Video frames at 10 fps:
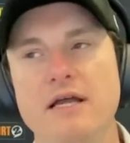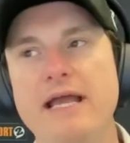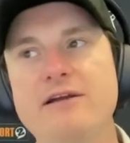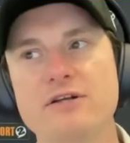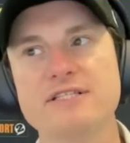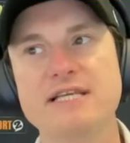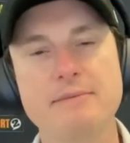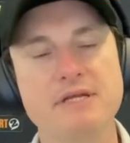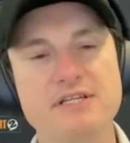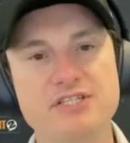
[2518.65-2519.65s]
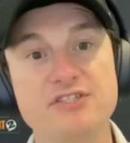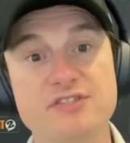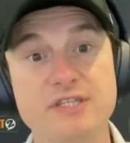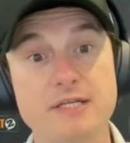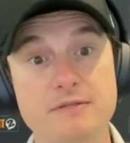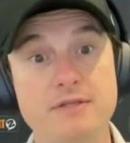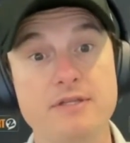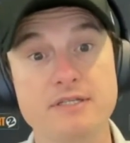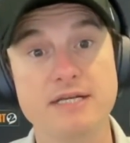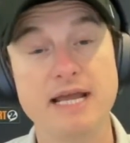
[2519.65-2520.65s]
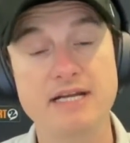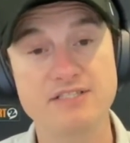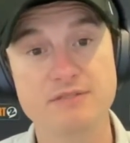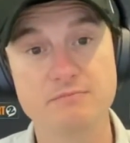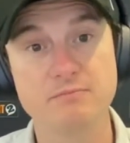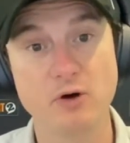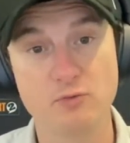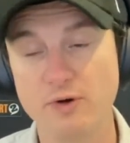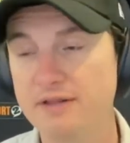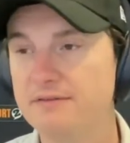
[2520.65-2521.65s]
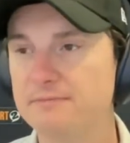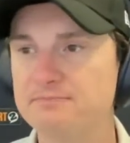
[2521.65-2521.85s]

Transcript: he got the same conditions that Anderson bowled with,